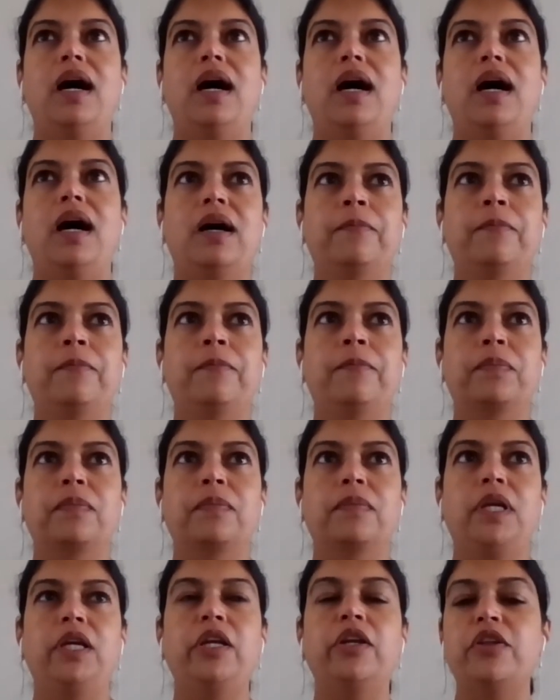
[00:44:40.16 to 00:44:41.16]

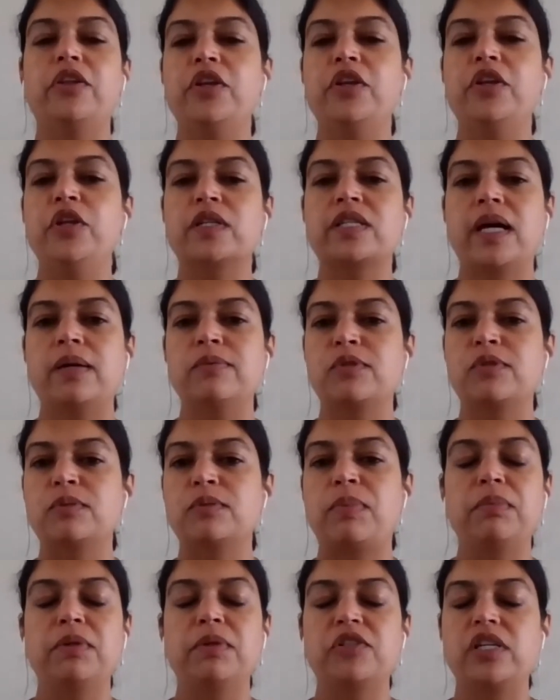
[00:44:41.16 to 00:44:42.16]
Um, you know, the New York
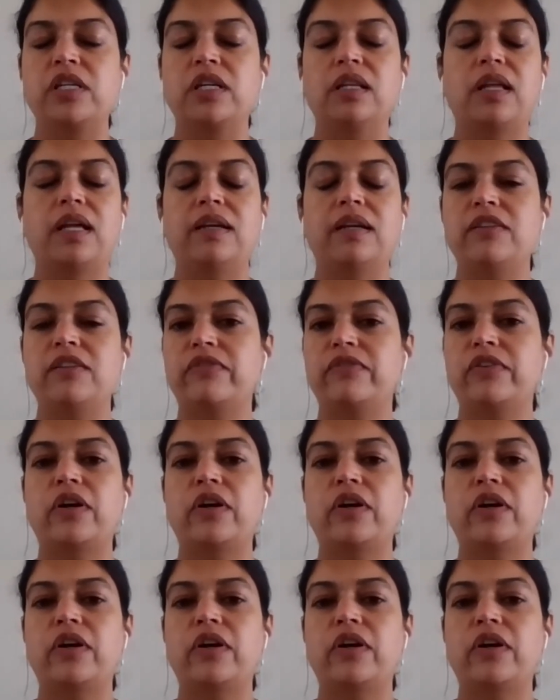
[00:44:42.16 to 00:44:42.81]
Times was publishing a lot